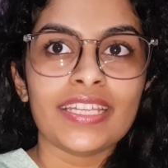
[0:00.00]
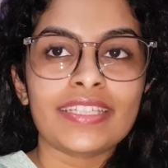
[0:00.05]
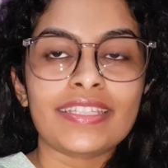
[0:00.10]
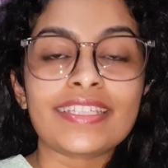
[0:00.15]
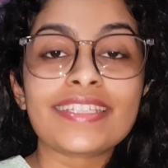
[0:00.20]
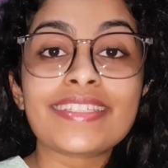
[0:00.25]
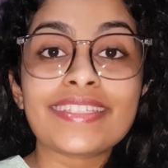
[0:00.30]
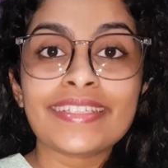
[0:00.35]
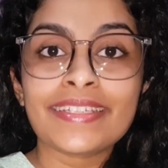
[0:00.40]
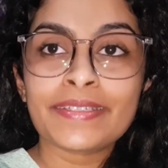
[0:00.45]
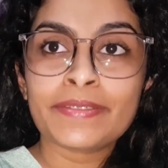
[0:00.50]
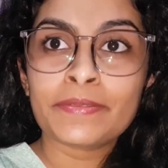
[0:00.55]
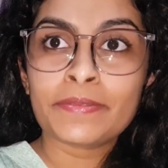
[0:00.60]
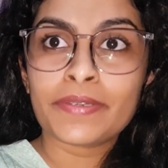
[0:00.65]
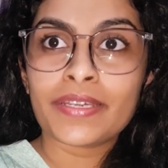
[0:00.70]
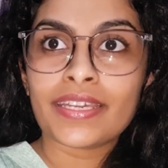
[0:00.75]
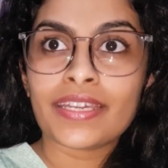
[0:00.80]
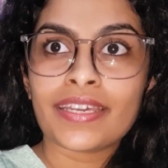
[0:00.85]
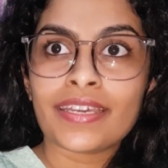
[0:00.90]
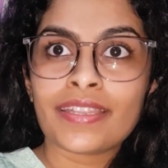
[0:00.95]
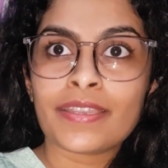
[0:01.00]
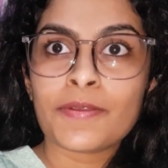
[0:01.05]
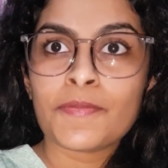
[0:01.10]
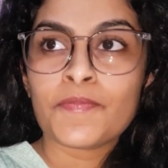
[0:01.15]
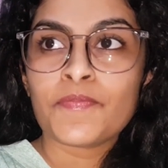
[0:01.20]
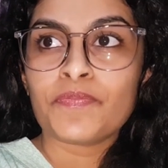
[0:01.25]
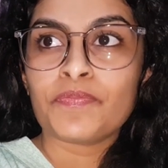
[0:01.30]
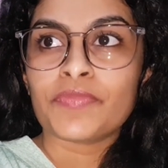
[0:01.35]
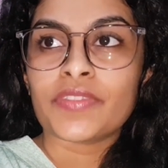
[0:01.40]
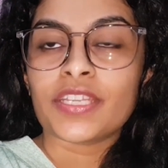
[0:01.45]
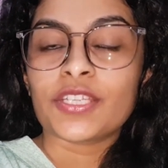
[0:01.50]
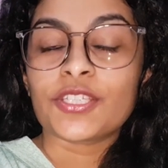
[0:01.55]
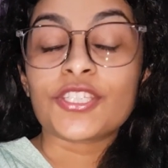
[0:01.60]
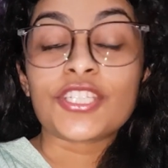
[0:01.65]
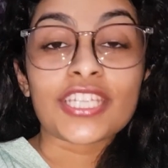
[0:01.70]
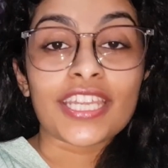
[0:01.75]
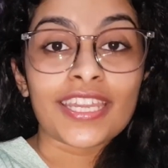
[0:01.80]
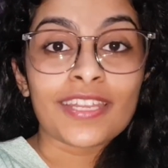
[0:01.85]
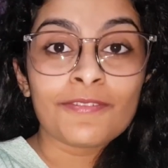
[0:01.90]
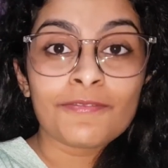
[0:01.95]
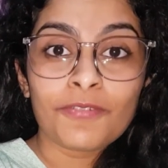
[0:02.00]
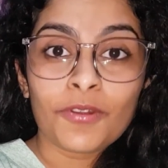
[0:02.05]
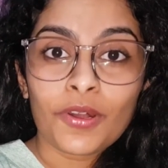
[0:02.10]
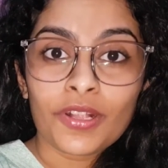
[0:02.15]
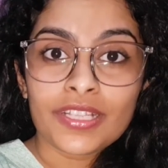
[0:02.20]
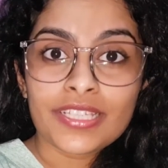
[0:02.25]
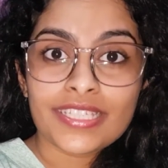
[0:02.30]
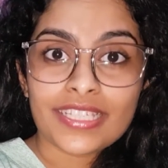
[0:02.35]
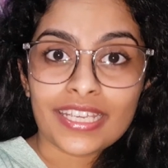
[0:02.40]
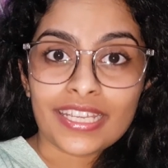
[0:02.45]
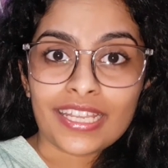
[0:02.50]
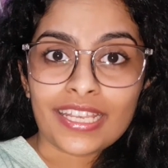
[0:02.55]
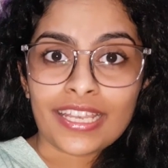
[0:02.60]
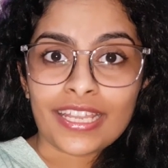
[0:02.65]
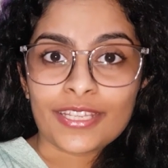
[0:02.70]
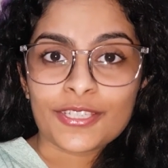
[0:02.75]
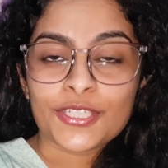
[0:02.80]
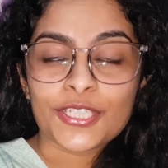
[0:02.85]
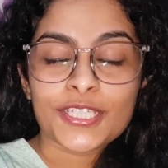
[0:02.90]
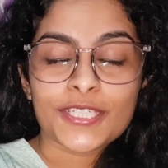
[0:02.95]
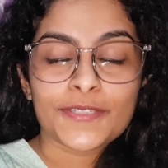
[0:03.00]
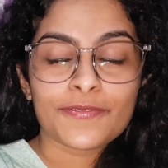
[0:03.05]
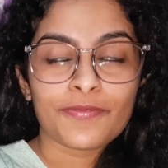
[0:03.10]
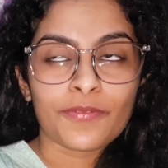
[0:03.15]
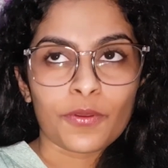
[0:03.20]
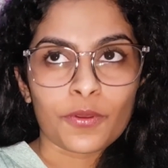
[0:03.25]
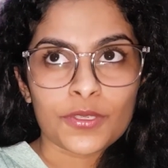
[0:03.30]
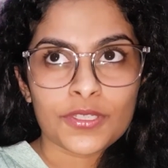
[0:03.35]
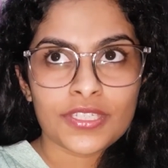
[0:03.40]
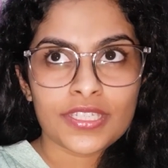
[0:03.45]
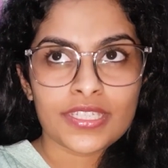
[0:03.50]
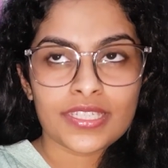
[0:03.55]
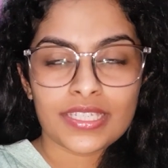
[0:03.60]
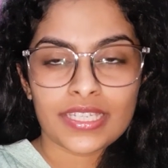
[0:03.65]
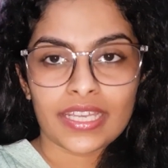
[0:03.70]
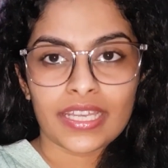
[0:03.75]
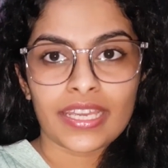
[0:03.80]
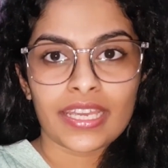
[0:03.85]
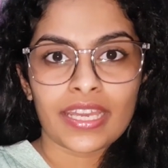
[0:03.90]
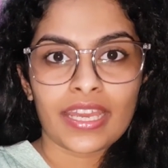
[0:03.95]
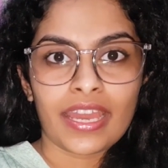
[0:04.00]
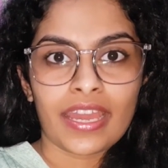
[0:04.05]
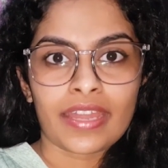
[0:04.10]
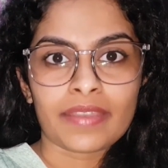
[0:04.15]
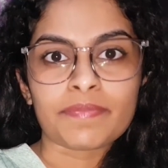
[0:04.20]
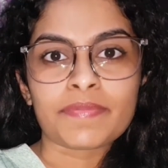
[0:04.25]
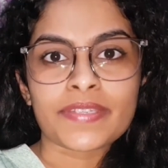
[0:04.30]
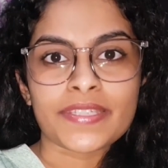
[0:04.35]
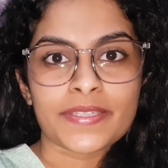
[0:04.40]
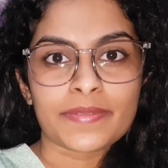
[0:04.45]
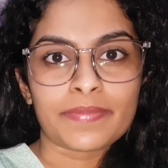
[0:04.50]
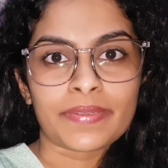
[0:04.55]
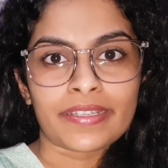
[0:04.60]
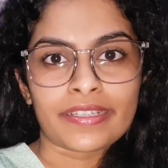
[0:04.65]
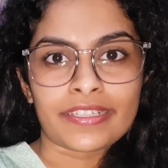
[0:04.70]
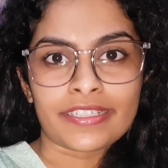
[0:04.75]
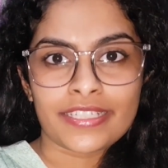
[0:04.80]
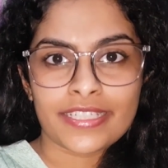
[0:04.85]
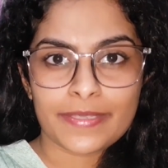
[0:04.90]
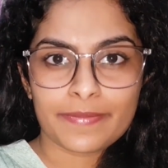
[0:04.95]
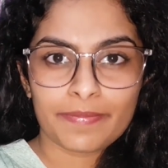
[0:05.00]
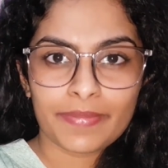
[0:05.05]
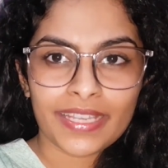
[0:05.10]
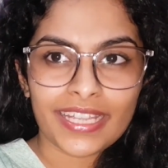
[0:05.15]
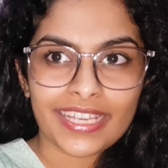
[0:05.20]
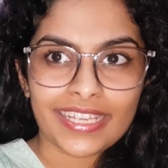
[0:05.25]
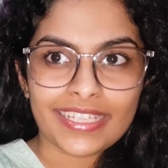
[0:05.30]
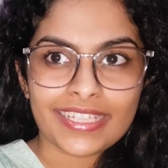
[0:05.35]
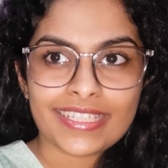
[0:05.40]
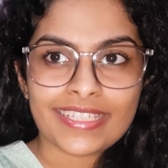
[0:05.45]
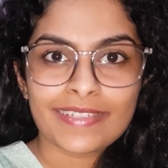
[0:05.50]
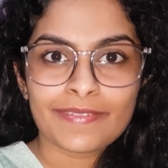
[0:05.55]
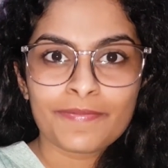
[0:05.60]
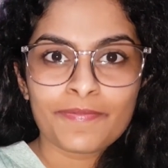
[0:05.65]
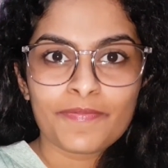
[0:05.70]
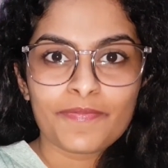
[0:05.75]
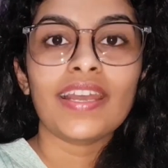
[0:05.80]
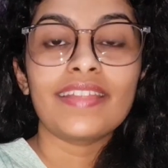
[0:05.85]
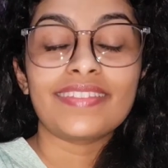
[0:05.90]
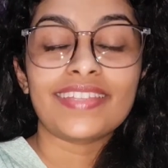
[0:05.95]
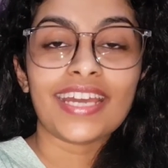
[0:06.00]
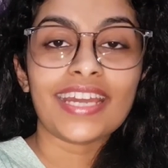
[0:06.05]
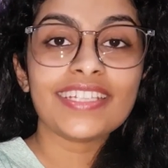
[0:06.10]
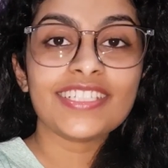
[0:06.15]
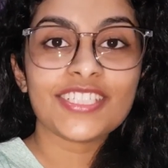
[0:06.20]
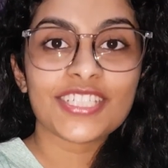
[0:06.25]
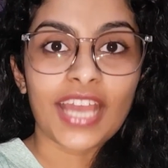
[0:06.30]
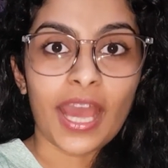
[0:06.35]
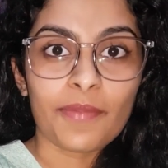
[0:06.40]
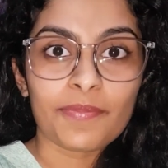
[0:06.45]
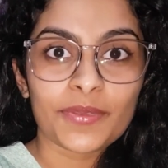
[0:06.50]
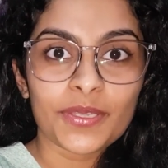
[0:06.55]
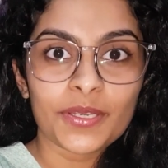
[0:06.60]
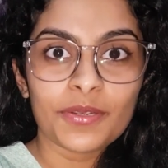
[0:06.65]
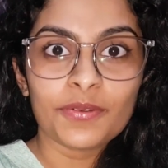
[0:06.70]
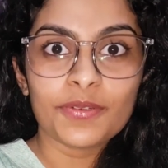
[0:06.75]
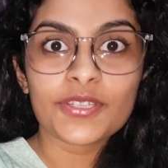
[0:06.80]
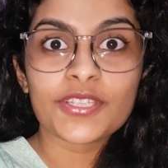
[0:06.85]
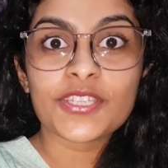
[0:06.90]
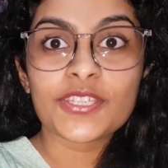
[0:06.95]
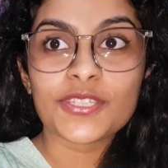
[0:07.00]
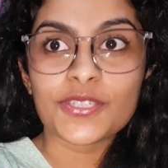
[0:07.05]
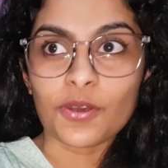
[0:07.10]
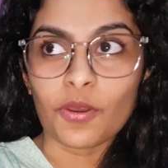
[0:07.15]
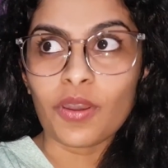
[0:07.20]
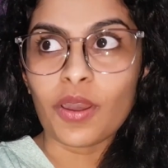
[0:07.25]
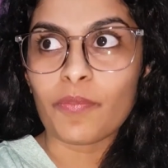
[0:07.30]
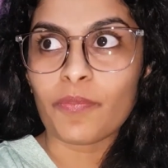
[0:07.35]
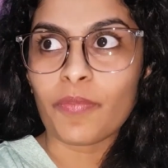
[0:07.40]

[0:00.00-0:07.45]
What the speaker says: the scene where Jane falls ill and she's forced to stay at Mr. Bingley's place. That chapter was so